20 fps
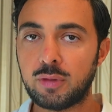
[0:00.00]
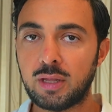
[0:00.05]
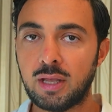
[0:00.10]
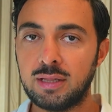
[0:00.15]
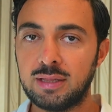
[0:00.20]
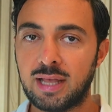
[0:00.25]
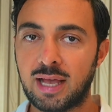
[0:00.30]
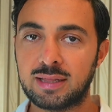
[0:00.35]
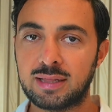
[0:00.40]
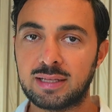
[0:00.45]

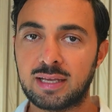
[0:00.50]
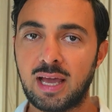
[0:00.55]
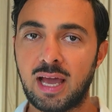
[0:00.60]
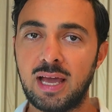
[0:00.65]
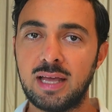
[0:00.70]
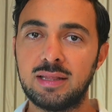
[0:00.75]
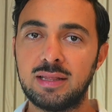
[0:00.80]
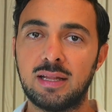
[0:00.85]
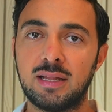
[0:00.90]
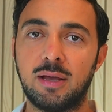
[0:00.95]
that
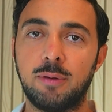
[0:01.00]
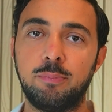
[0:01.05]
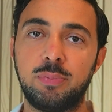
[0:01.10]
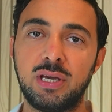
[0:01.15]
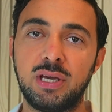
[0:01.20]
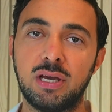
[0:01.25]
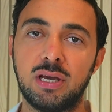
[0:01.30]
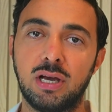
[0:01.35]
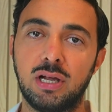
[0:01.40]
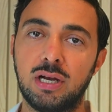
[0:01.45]
can
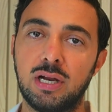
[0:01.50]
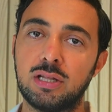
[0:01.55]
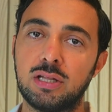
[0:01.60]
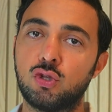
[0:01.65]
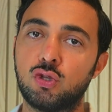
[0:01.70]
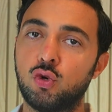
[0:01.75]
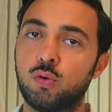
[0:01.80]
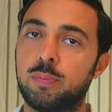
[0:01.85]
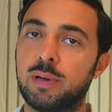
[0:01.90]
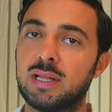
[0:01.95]
be a
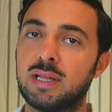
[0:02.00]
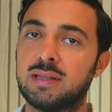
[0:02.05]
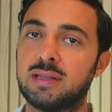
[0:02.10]
little bit